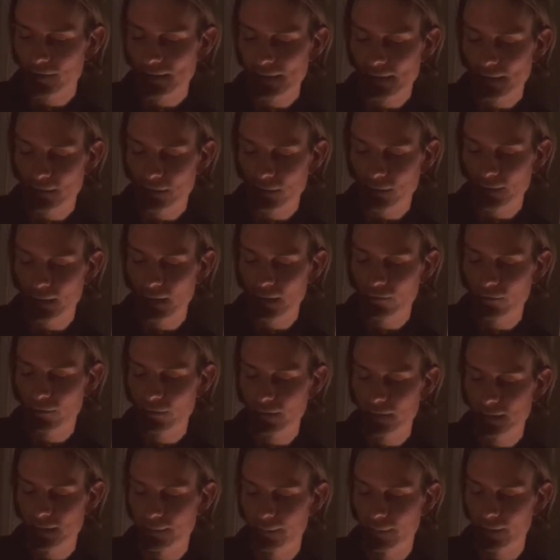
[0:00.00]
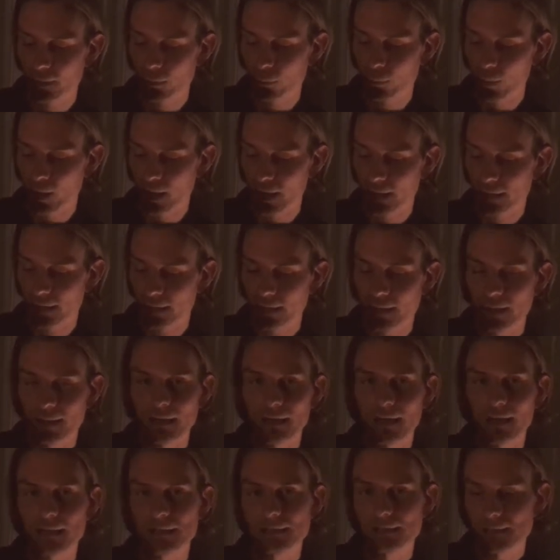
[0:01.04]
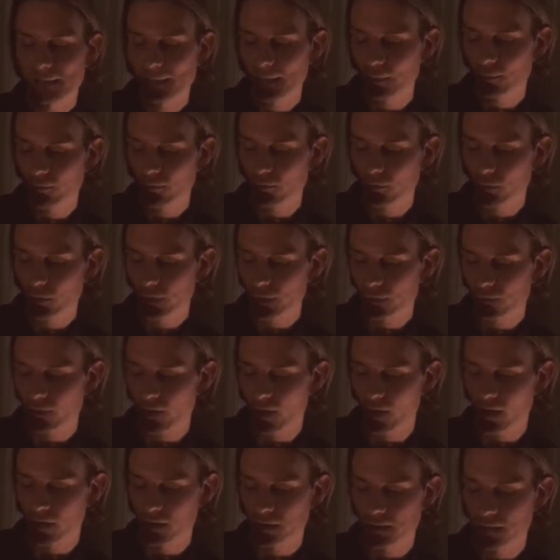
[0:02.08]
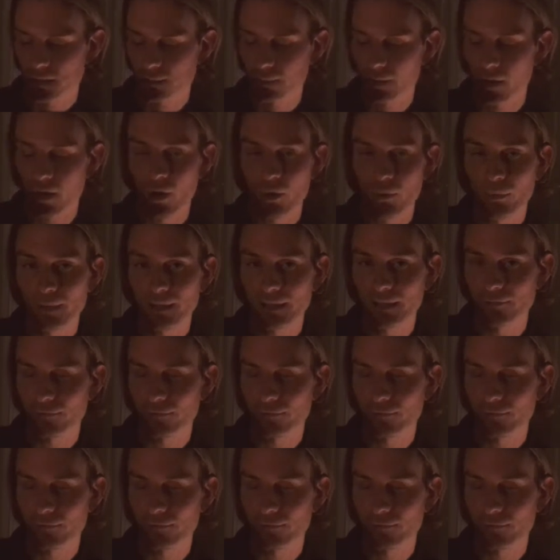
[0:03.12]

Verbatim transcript: is little need for us to be awake, and sleep falls fast, but only